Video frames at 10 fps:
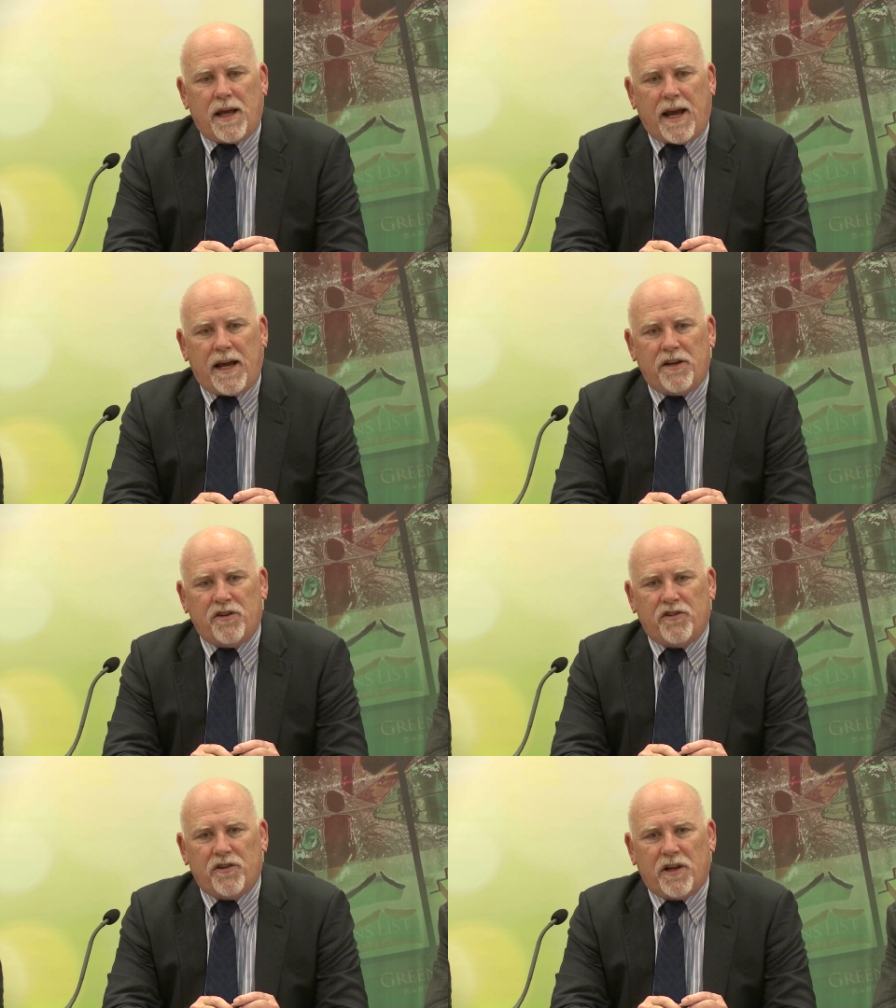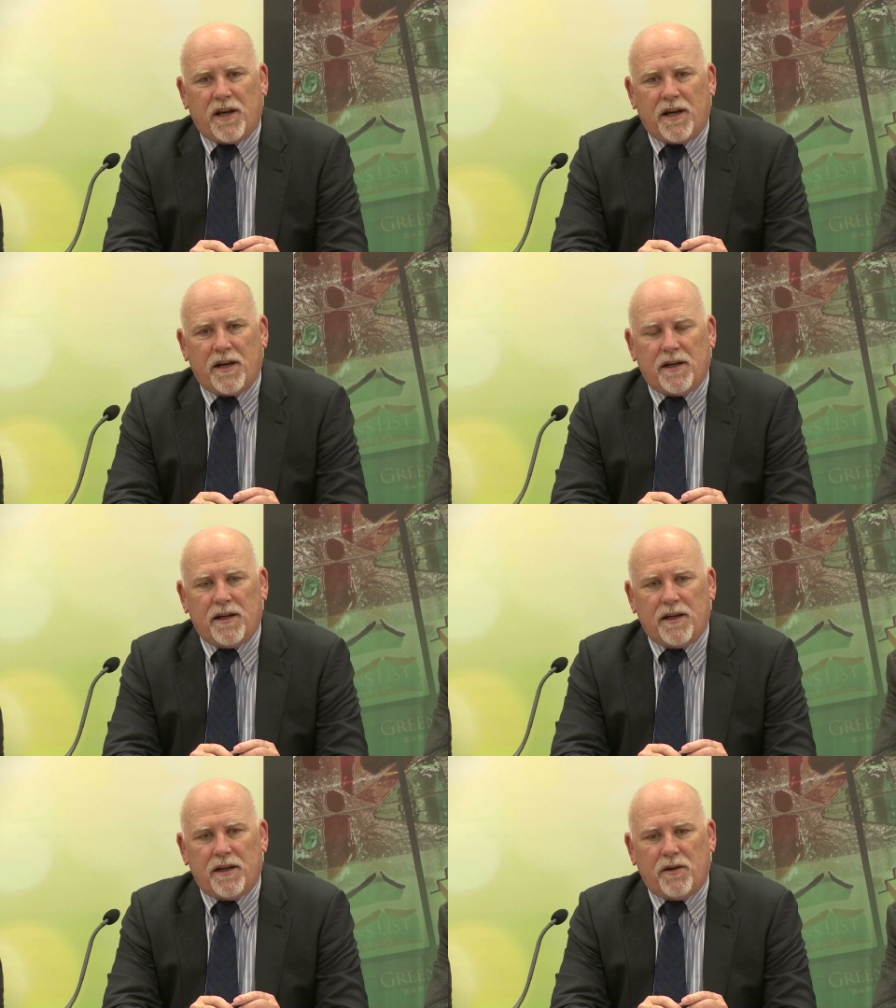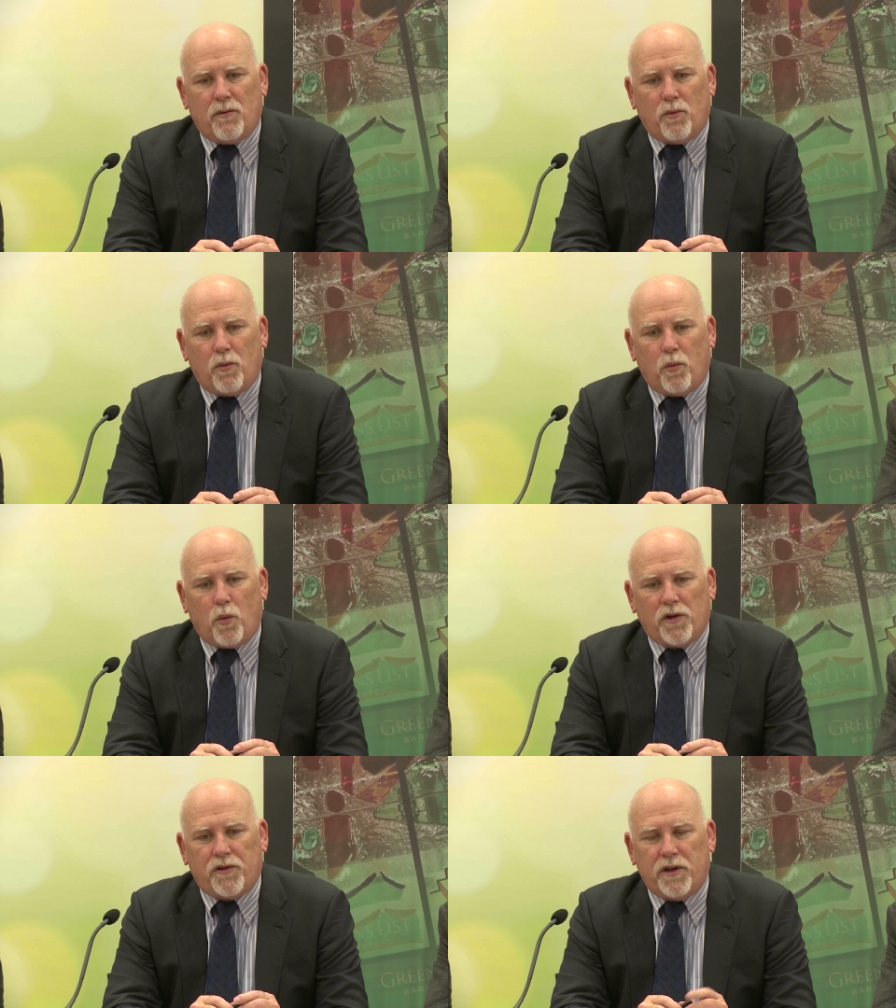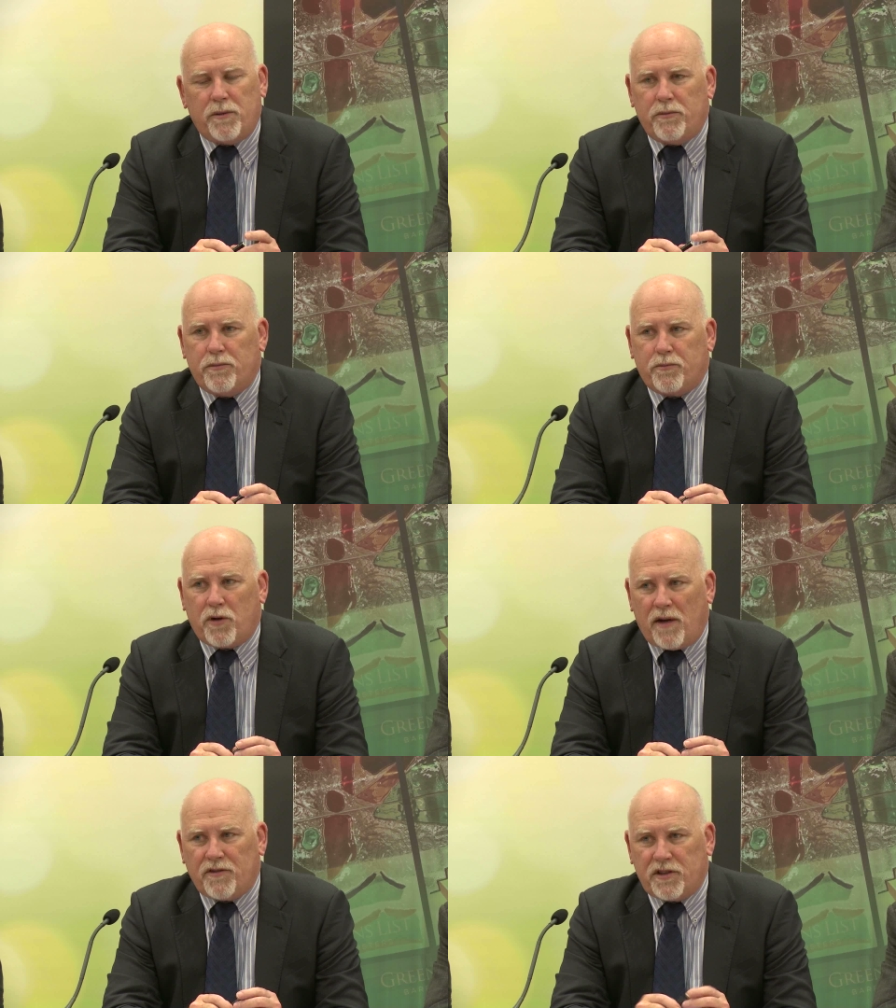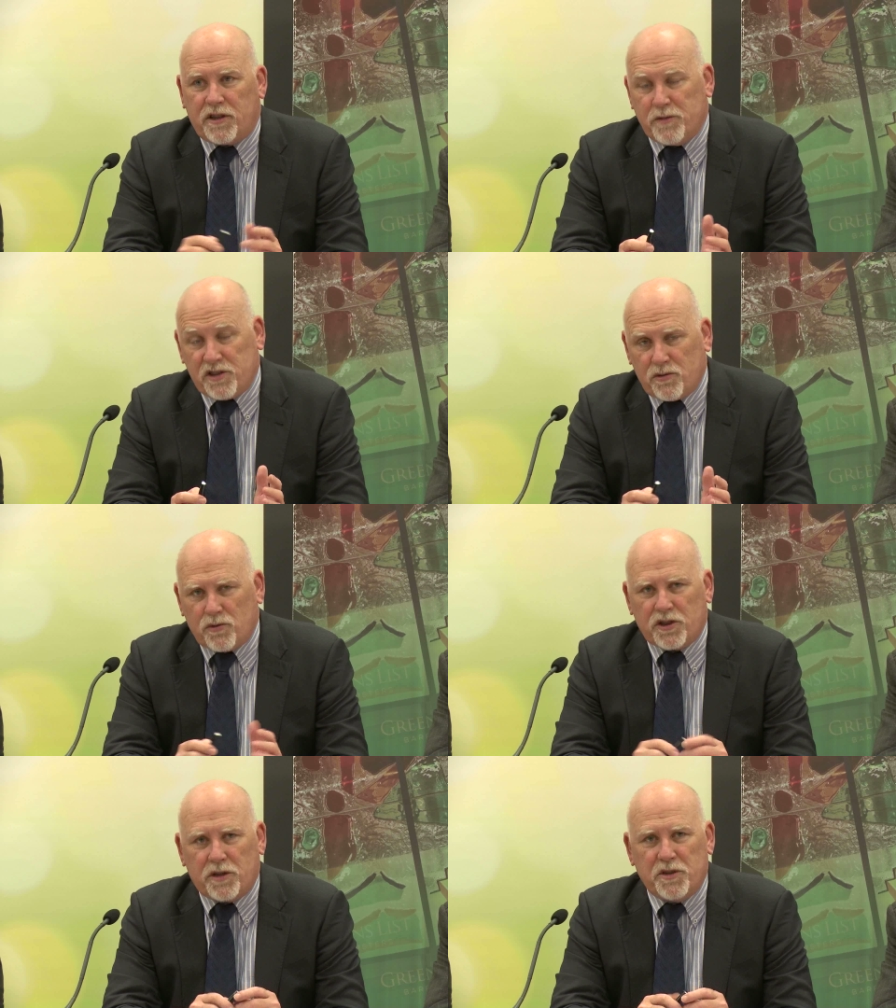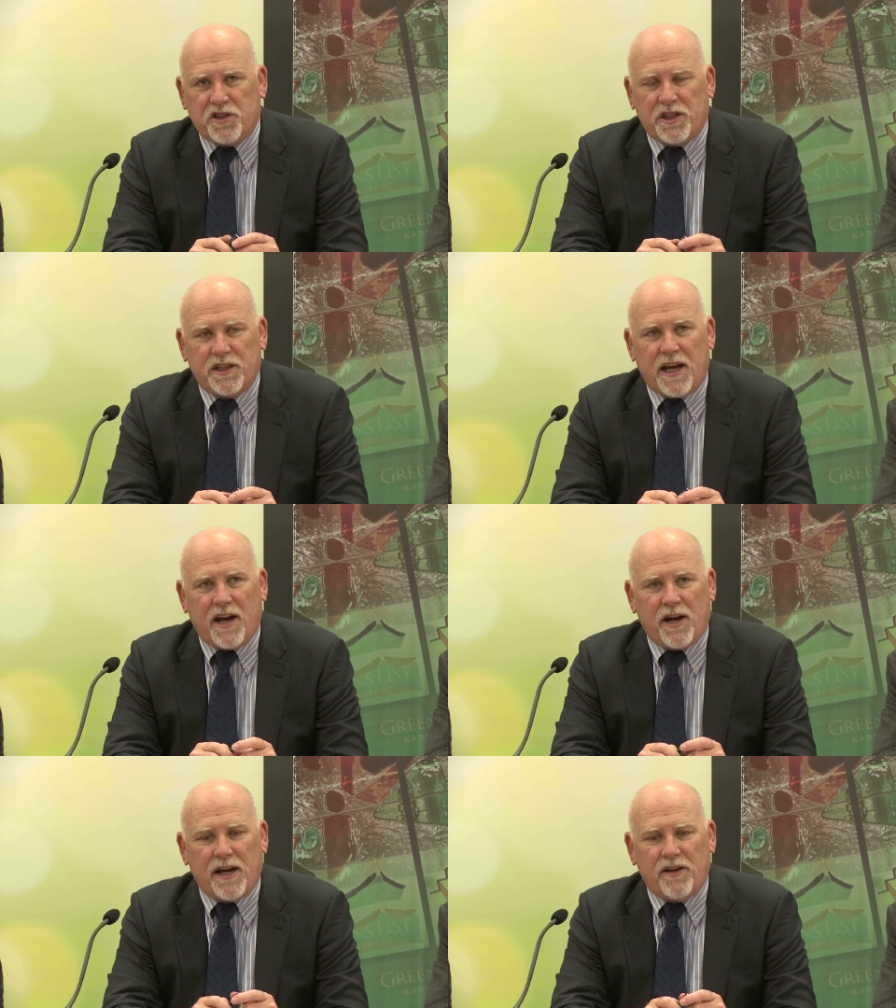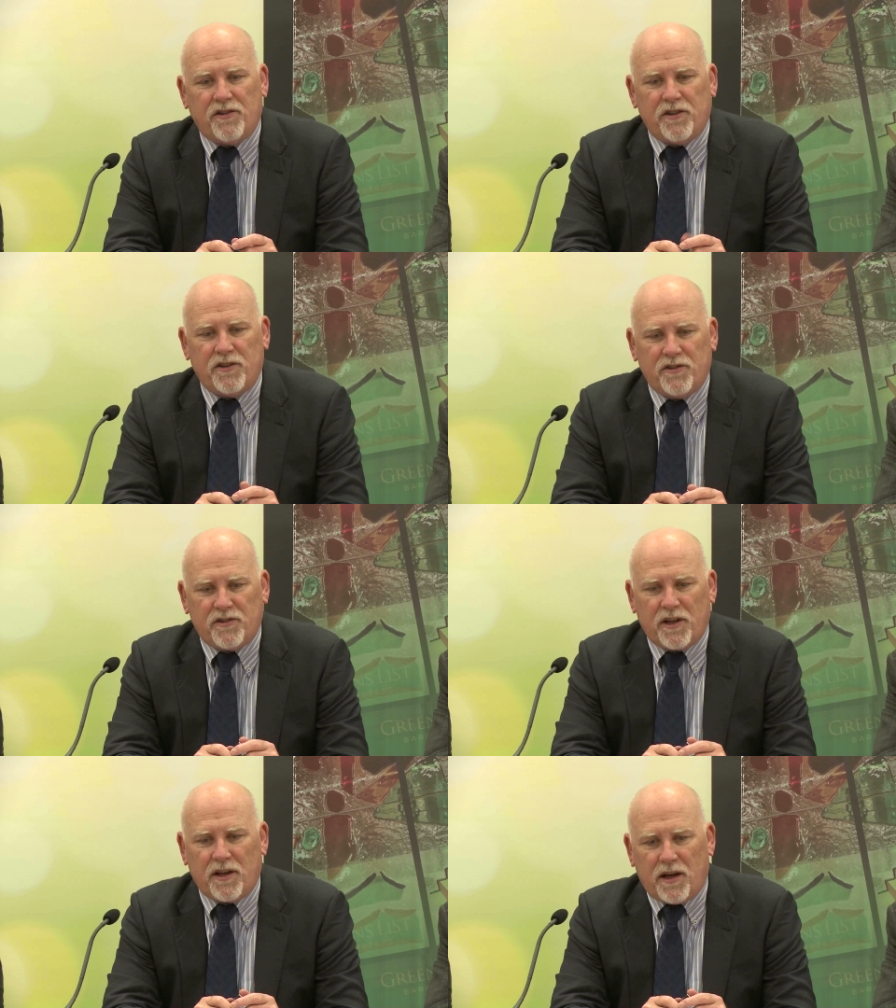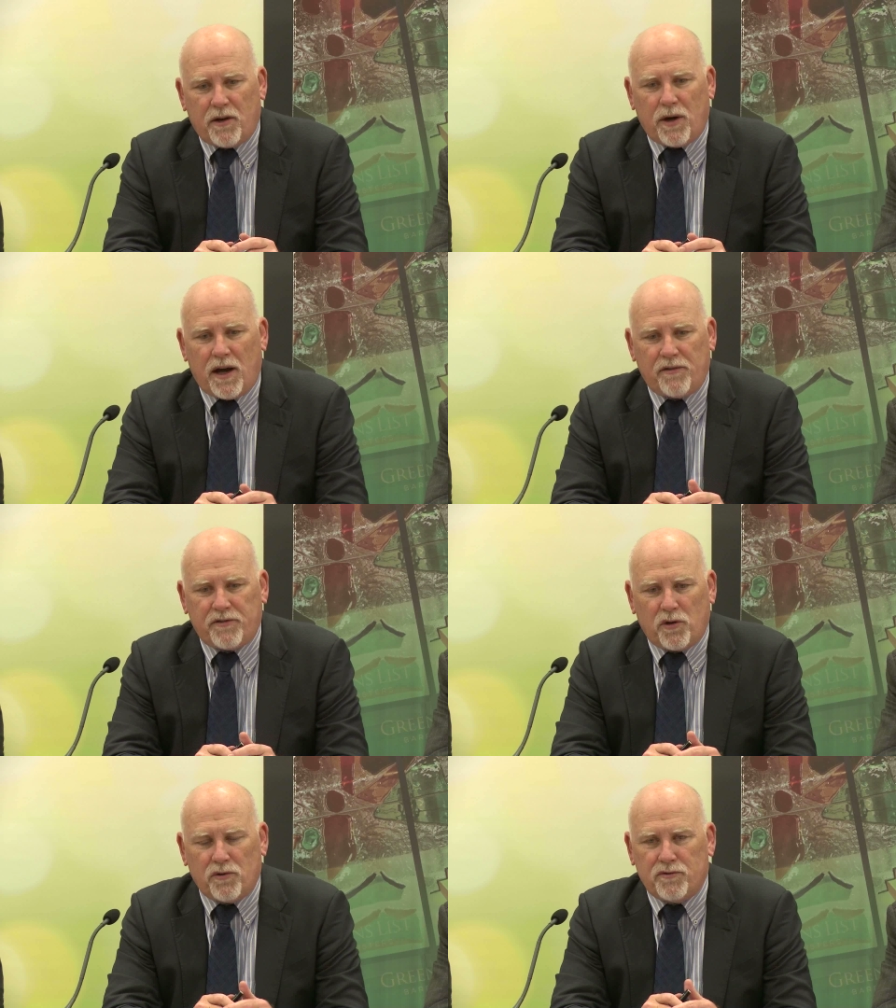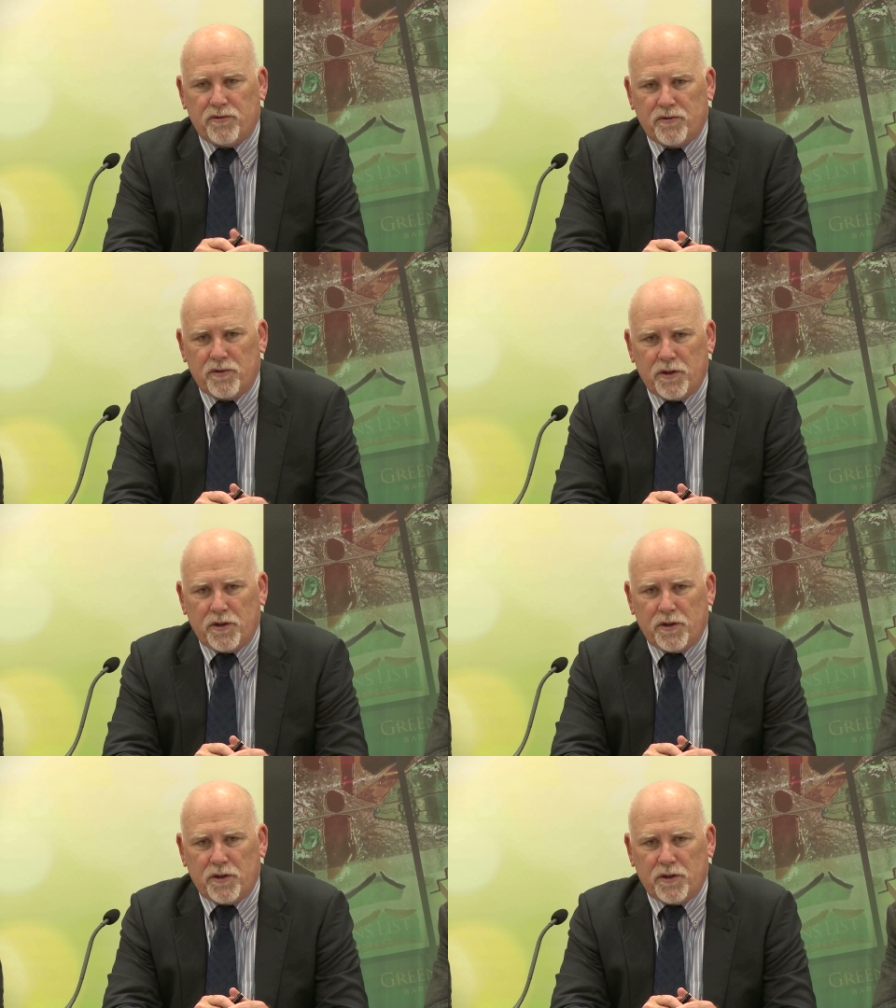and what the Privacy Commissioner or the Commissioner now has is a raft of